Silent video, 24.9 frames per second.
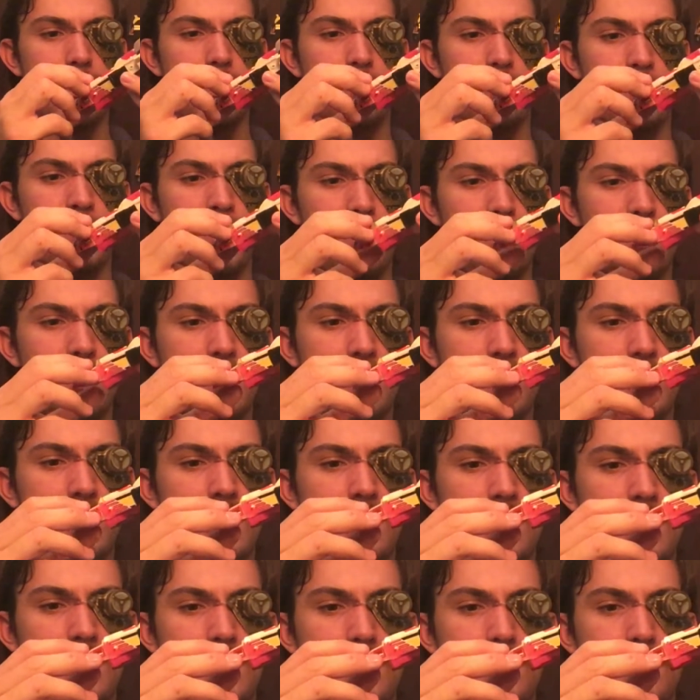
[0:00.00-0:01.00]
most of this
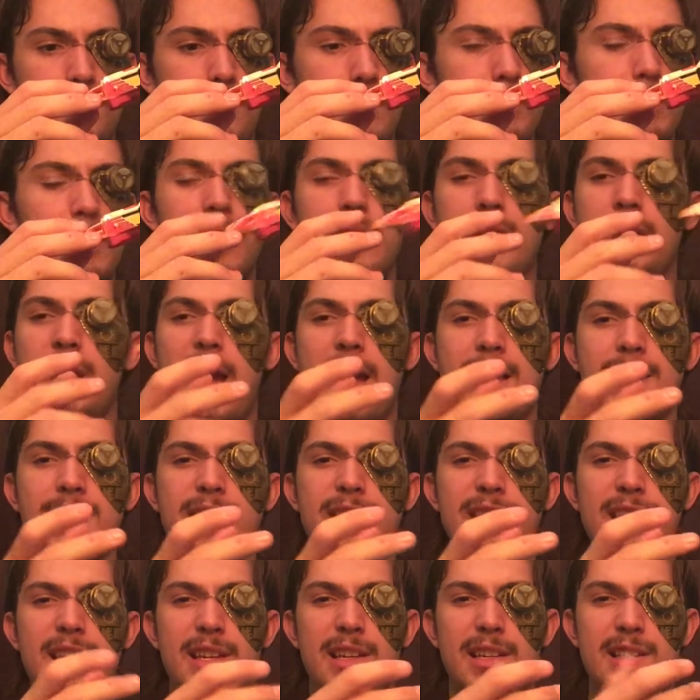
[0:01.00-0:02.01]
is just
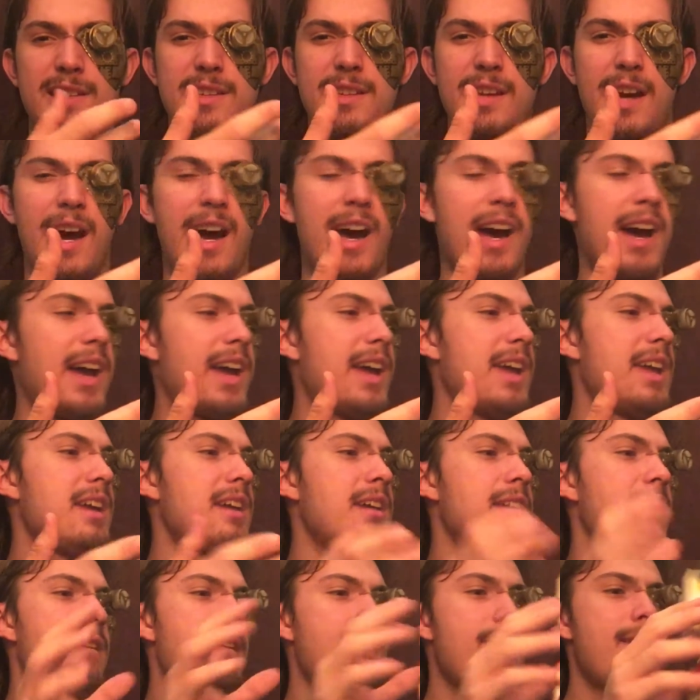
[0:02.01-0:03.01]
plastic
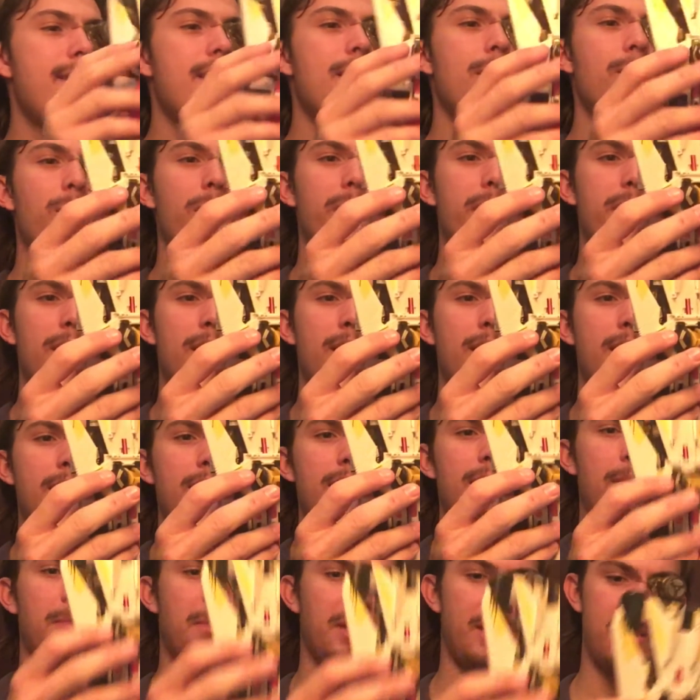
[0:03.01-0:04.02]
dye,
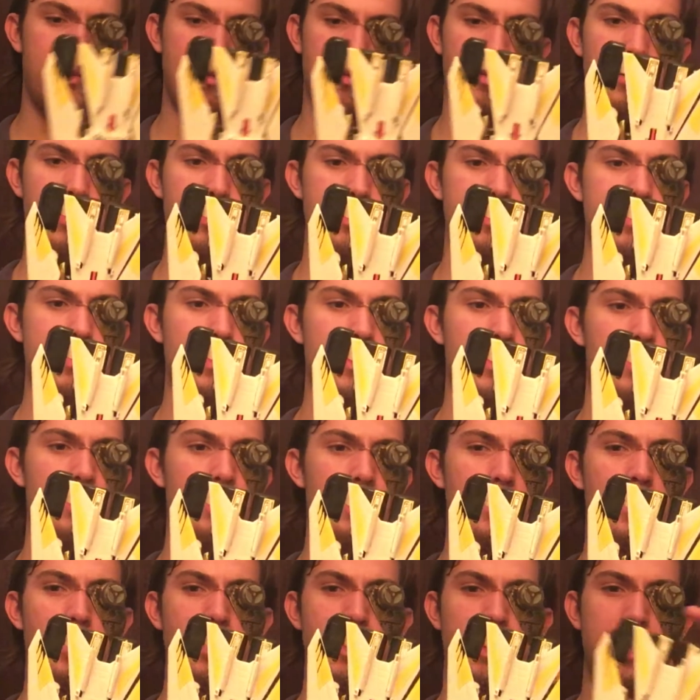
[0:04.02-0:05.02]
whatnot. I mean,
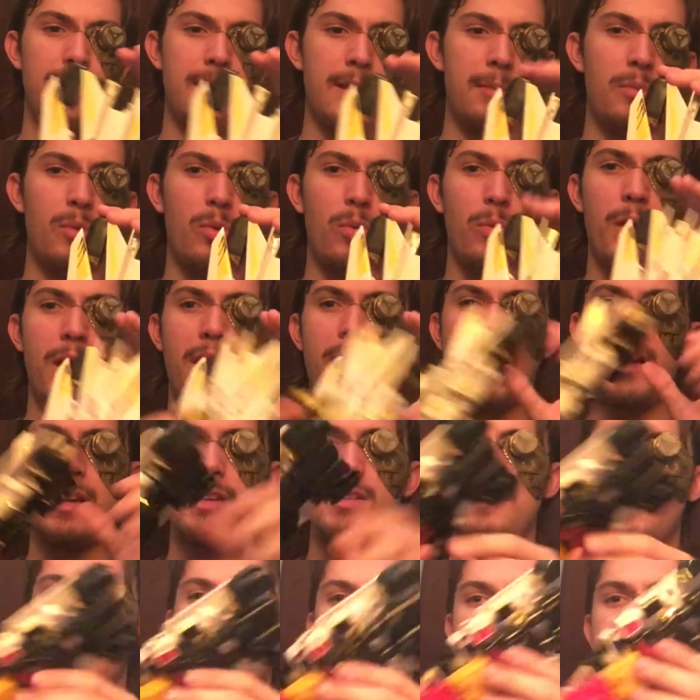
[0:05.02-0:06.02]
also, on
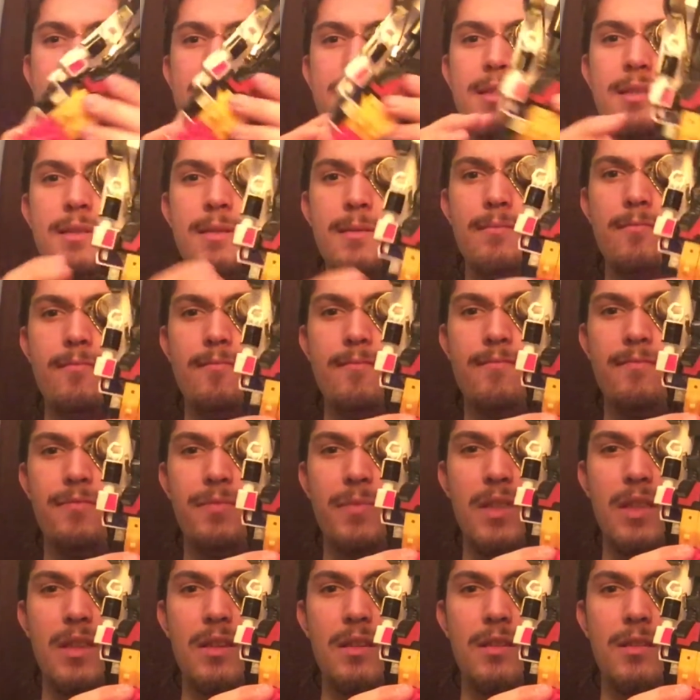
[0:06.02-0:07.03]
kibble-wise, it's
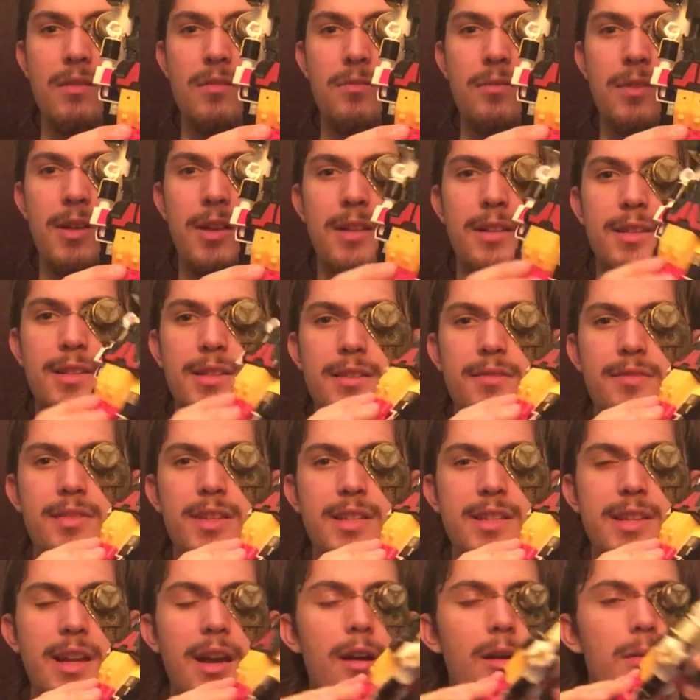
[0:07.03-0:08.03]

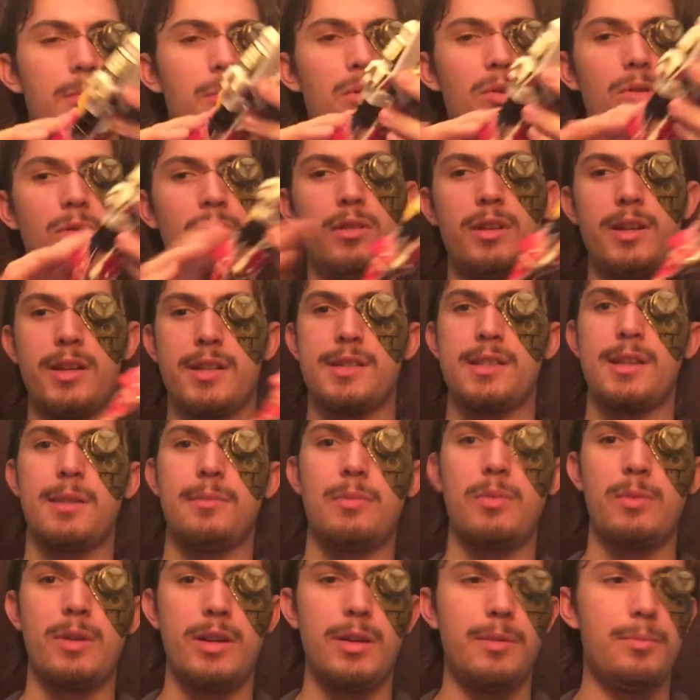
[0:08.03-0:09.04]
relatively terrible,
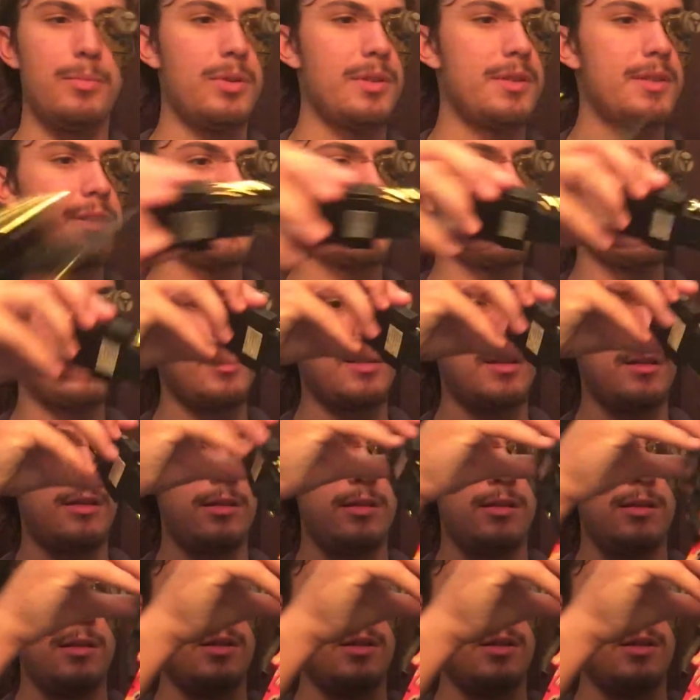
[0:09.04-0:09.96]
except when you put this little